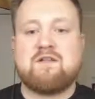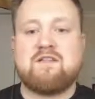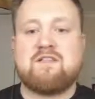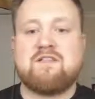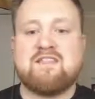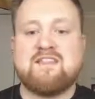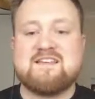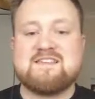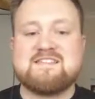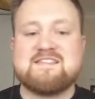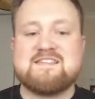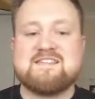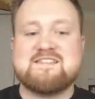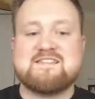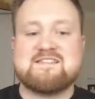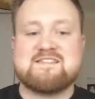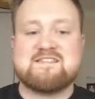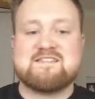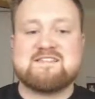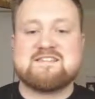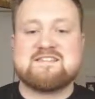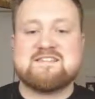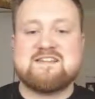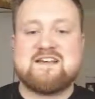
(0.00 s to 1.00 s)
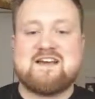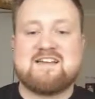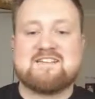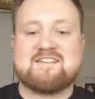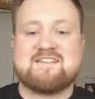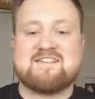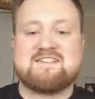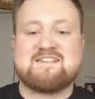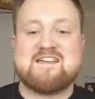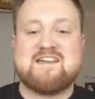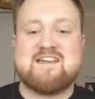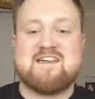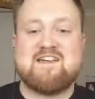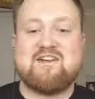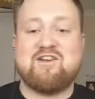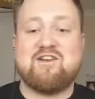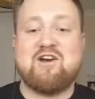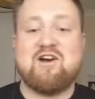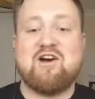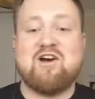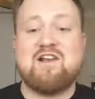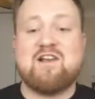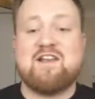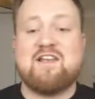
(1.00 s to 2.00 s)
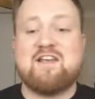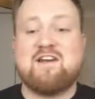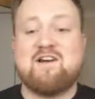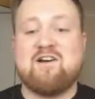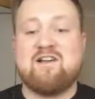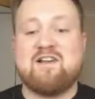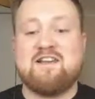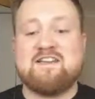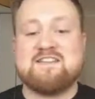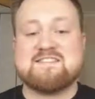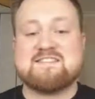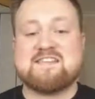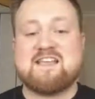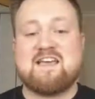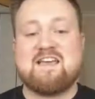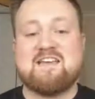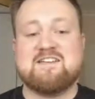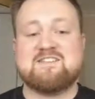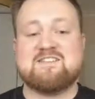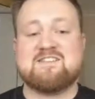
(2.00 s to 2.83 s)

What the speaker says: This is, as I say, an early stage.